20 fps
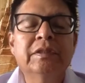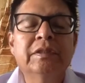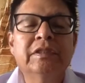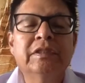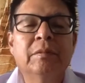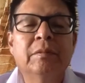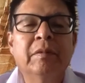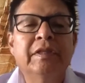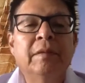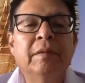
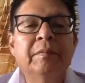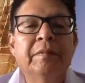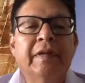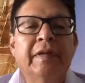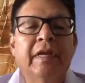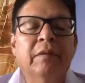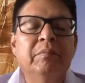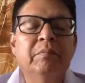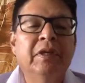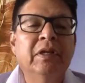Some of them
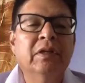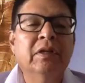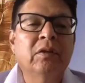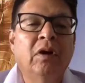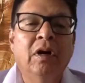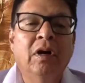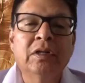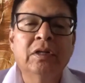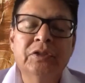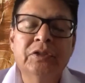can be
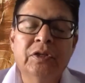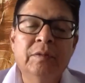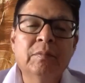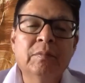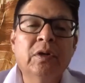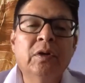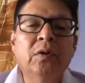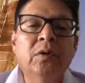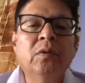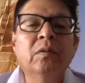long-term
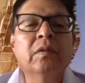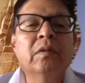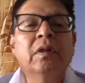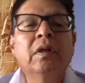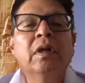goals.